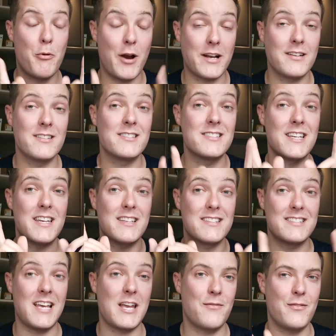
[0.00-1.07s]

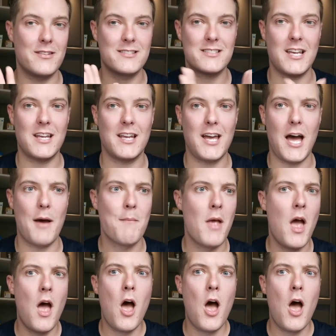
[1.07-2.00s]
pregnancy-safe skincare.